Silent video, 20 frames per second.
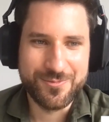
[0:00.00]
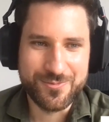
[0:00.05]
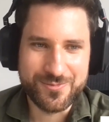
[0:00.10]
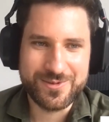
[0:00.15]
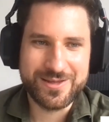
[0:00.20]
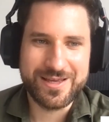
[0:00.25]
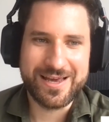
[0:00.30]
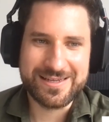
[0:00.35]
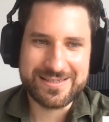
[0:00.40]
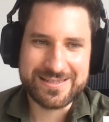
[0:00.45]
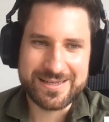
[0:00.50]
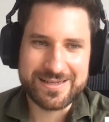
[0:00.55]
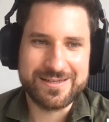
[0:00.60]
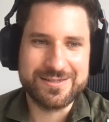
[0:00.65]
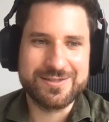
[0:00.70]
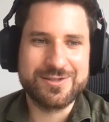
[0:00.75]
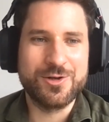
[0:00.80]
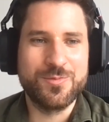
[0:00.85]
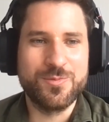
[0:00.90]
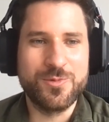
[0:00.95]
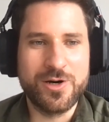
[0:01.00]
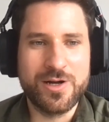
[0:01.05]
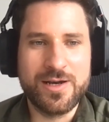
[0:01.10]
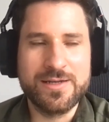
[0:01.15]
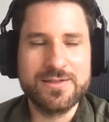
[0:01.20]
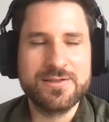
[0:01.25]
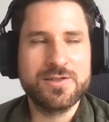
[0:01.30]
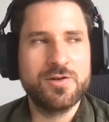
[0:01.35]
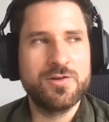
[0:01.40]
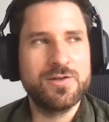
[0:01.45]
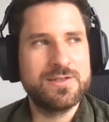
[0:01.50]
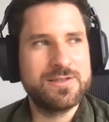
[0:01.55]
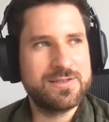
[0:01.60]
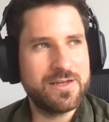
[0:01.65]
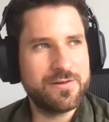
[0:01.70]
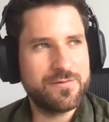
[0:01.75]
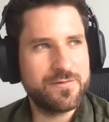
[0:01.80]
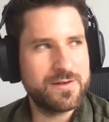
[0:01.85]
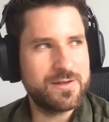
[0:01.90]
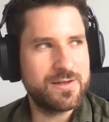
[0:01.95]
Exactly. So more or less, so it's
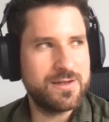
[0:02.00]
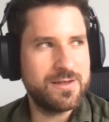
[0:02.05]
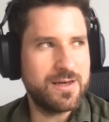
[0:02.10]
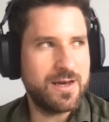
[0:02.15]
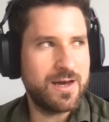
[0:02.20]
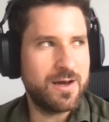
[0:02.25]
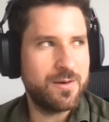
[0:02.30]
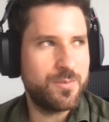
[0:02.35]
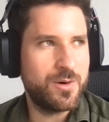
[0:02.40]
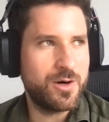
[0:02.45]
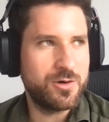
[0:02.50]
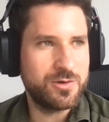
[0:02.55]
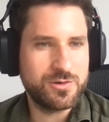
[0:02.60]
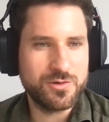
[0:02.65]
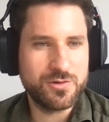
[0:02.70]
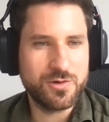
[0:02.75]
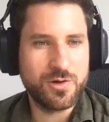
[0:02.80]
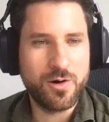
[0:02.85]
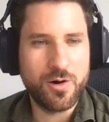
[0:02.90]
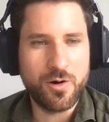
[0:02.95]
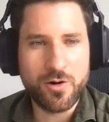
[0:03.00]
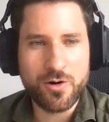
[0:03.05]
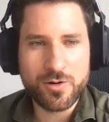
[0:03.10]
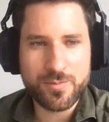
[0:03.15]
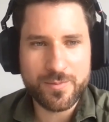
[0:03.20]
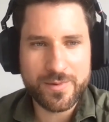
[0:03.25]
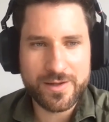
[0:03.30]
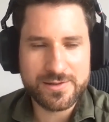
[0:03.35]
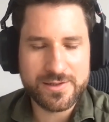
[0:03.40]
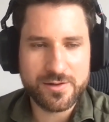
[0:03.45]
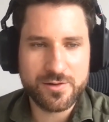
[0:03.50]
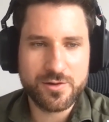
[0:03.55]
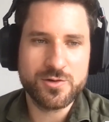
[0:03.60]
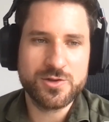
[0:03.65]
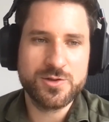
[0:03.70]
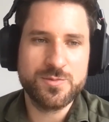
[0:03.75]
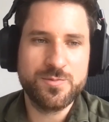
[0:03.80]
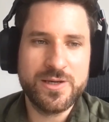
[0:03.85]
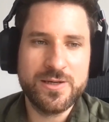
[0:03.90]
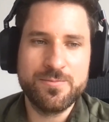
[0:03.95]
definitely about, augmenting
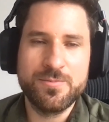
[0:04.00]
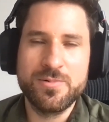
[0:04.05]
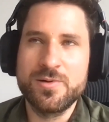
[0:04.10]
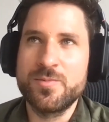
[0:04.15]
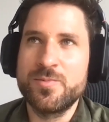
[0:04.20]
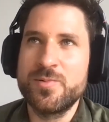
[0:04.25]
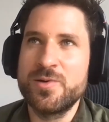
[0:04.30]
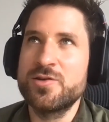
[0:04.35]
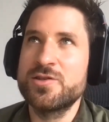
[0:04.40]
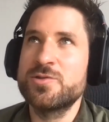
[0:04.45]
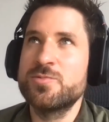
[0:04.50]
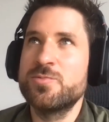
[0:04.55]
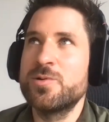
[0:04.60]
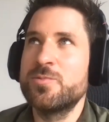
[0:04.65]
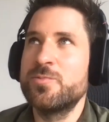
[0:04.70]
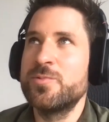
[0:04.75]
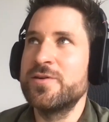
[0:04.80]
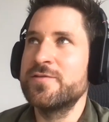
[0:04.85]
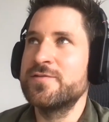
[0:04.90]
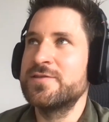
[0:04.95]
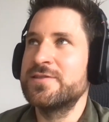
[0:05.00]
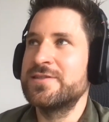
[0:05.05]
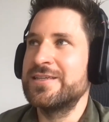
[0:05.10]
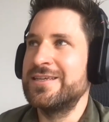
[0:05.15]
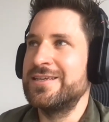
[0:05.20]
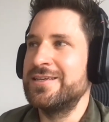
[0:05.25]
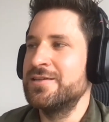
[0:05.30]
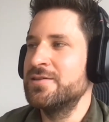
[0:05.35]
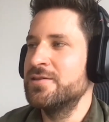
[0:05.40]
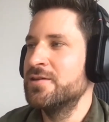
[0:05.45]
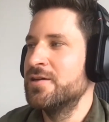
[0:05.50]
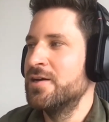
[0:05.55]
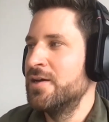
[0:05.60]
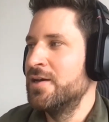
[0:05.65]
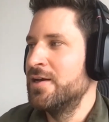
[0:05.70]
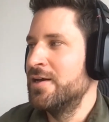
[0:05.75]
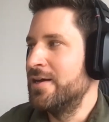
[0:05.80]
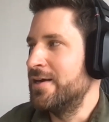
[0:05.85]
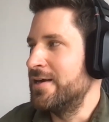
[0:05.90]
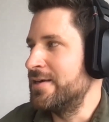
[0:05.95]
those people, because what we have
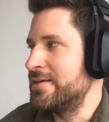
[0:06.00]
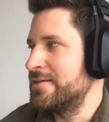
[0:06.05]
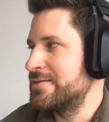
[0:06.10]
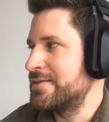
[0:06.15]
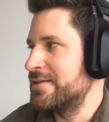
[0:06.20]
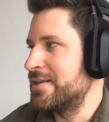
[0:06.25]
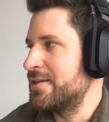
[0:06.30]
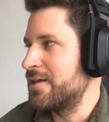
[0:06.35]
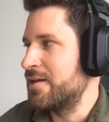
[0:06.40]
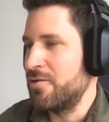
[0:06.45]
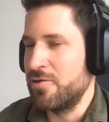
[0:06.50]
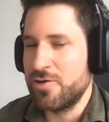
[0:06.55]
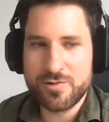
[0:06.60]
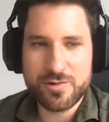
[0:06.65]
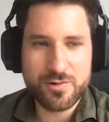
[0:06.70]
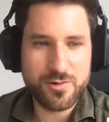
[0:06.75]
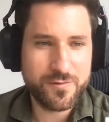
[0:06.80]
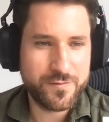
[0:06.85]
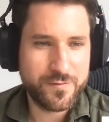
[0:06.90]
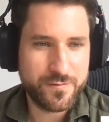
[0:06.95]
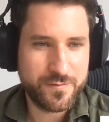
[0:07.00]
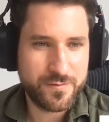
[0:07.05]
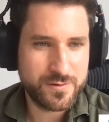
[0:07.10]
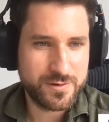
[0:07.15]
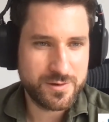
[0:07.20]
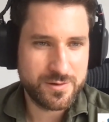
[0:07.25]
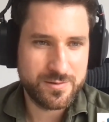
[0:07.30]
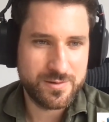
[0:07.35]
seen is that a lot of